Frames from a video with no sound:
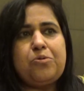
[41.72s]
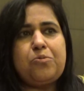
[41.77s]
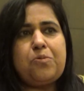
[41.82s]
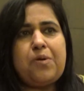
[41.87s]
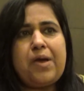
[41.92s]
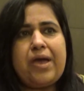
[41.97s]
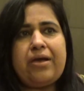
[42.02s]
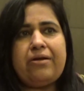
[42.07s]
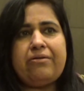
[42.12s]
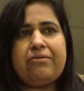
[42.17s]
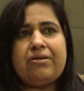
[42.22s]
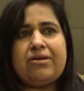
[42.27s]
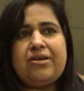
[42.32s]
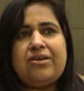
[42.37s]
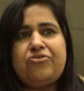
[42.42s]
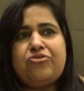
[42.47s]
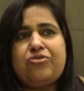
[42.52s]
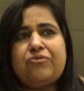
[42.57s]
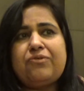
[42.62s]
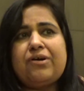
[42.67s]
where
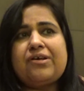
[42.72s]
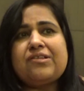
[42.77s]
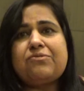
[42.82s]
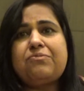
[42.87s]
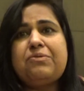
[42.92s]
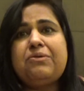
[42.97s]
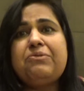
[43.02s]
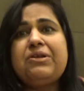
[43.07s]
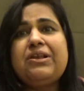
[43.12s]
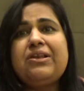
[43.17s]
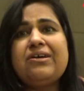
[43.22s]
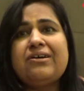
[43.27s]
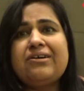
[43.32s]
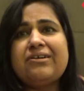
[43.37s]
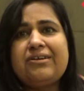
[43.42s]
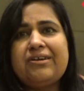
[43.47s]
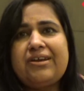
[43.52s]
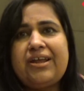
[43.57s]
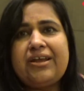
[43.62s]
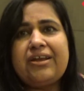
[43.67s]
each of us, we will
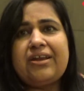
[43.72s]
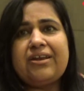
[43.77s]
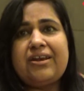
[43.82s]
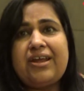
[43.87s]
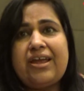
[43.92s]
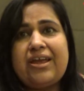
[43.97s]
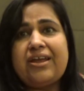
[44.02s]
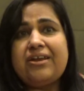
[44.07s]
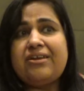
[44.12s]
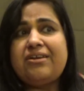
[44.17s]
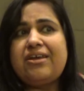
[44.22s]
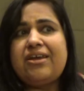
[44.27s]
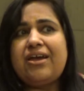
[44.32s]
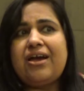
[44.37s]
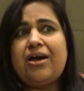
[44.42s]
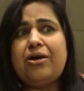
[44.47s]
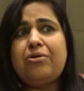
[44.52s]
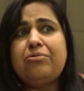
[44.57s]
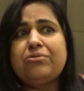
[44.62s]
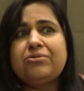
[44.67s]
learn day in, day
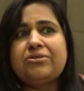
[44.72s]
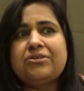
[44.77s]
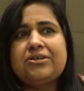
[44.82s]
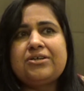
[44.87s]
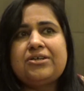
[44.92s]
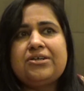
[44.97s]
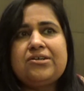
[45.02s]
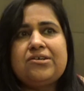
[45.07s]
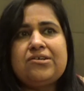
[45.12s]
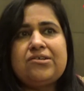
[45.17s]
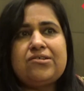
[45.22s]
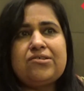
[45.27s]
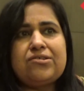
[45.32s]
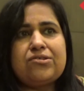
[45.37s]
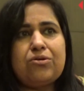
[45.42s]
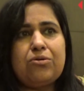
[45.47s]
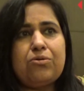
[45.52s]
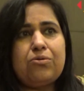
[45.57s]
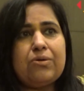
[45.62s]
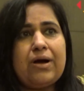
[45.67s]
out.
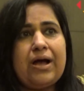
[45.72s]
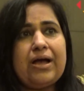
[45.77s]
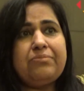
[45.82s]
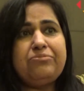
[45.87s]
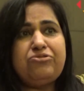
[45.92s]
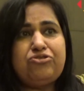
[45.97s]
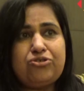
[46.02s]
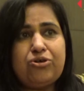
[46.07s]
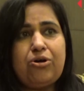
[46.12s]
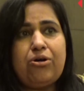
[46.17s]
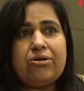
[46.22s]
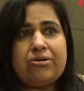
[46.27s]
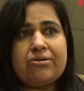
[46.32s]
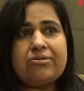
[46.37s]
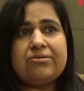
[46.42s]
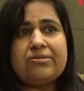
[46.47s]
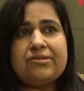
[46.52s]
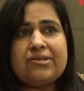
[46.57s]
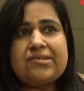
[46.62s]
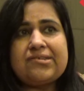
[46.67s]
So I'm sure
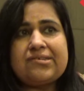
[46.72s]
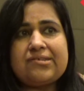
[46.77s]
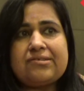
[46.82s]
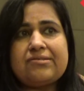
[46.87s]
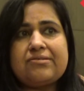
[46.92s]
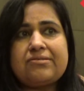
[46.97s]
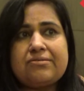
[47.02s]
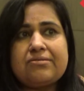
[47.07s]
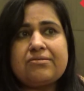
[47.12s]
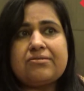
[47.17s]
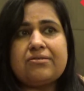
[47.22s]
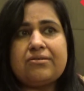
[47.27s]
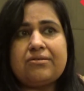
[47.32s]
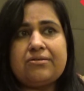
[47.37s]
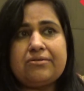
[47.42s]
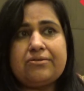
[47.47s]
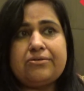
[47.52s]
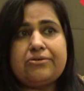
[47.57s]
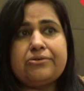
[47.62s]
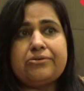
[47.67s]
this
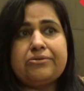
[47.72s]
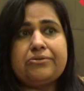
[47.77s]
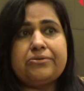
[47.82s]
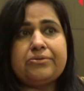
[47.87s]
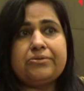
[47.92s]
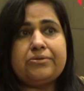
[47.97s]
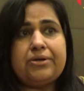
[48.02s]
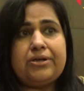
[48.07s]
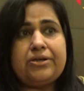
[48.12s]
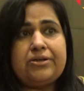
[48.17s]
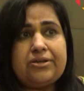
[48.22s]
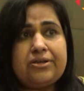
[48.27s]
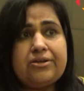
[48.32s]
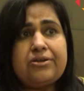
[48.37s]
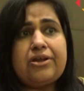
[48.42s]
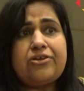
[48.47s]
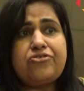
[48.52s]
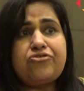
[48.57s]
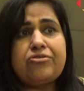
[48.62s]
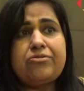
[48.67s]

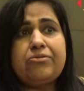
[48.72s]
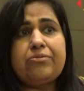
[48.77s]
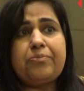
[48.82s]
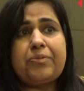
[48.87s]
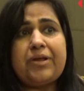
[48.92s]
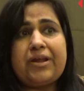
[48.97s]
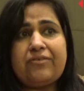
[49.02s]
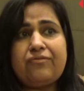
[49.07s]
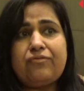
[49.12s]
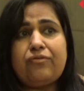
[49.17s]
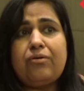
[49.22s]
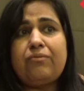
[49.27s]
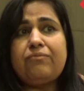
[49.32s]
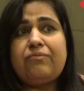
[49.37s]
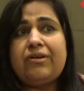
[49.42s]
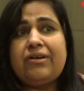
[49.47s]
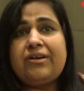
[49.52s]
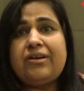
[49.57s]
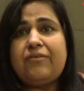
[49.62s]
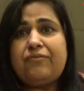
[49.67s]
international platform
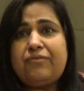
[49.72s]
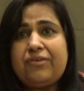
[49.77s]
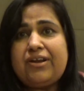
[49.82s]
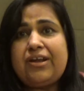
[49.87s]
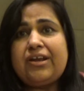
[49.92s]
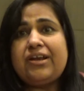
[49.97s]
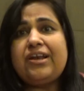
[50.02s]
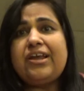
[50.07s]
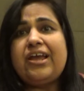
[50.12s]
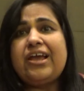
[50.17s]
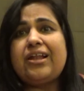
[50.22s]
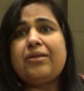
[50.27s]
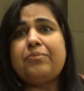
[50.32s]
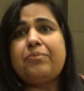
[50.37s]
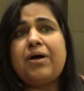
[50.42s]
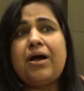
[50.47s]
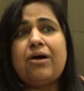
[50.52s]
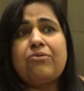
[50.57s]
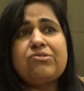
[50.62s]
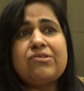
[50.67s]
will definitely help
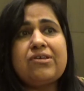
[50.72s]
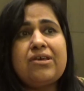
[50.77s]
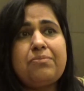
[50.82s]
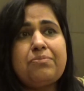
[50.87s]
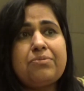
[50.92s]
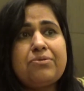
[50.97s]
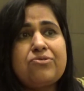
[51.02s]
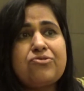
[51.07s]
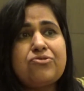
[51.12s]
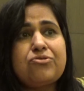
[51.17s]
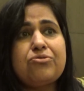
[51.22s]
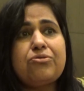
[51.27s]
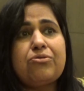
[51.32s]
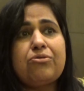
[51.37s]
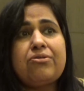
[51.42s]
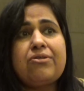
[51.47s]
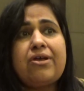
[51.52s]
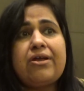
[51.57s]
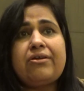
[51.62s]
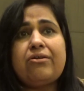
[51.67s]
housekeepers to
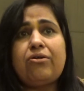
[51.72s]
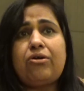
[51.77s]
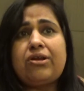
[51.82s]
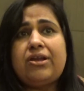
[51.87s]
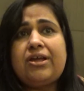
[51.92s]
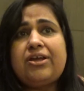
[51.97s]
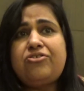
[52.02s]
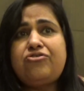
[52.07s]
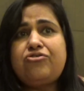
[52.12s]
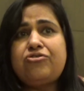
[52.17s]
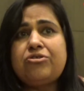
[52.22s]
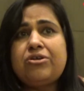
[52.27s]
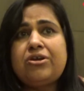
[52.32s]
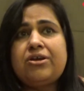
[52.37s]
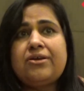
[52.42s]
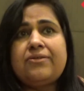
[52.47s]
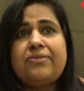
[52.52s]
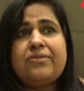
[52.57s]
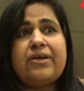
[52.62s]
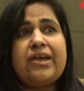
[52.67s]
grow their knowledge,
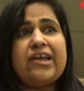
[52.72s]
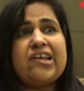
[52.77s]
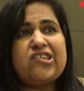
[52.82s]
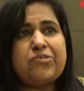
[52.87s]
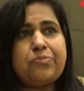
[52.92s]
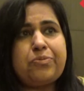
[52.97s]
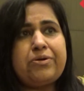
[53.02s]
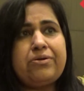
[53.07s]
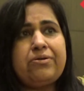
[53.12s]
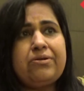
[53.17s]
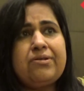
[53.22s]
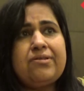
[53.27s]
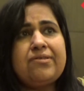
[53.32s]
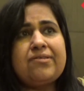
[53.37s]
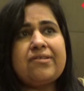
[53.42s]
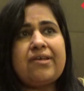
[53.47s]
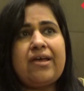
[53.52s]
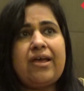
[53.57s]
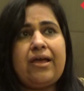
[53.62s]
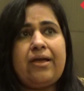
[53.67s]
the
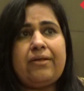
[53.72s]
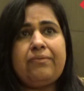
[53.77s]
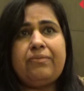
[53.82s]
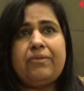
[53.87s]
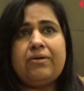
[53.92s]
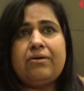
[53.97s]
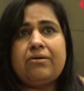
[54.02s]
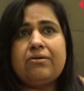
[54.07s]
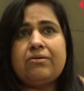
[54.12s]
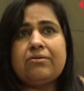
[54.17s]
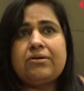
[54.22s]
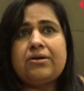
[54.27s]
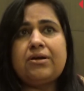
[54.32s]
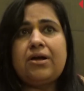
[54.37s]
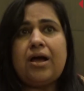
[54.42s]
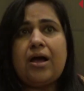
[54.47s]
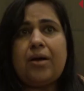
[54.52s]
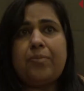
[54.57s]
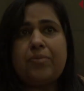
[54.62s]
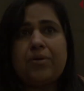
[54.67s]
experience, and the
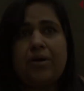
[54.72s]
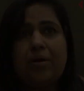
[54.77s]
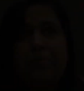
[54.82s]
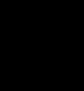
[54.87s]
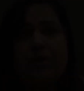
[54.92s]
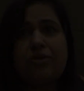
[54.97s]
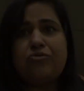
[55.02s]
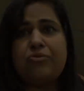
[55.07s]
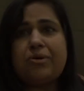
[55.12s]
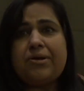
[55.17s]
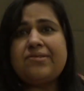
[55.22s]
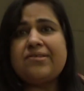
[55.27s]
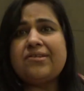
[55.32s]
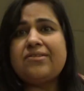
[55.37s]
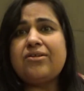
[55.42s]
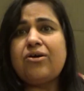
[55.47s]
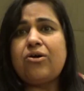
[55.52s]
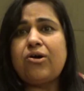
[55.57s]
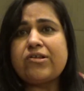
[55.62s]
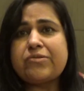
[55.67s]
upcoming trends
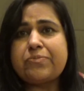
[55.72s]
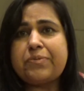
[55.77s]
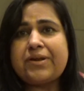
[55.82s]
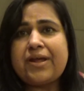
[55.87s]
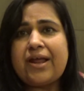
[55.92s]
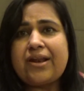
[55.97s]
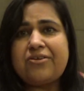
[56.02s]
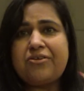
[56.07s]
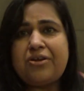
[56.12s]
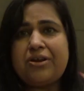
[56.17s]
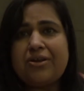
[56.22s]
in the hospitality